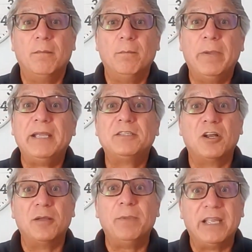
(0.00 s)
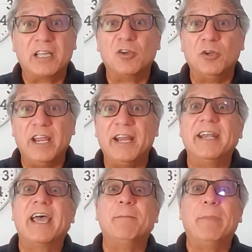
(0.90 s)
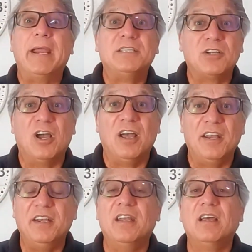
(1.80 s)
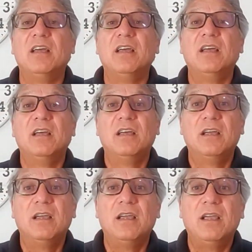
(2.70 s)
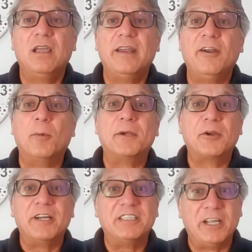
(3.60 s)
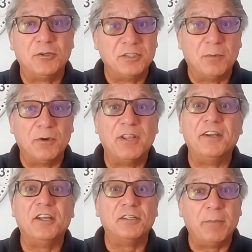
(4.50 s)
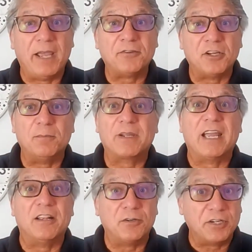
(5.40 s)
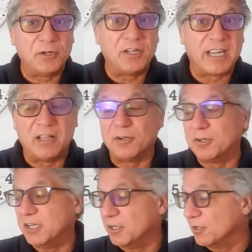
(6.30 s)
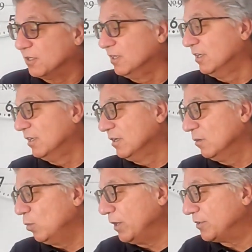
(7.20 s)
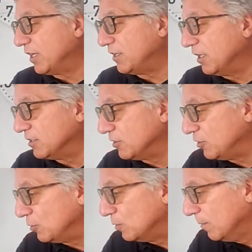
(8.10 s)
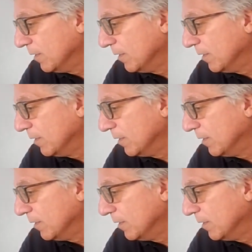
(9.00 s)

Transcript: based on it being a good day, not based on an arbitrary sales number that doesn't match up calendar year to calendar year, which it doesn't do.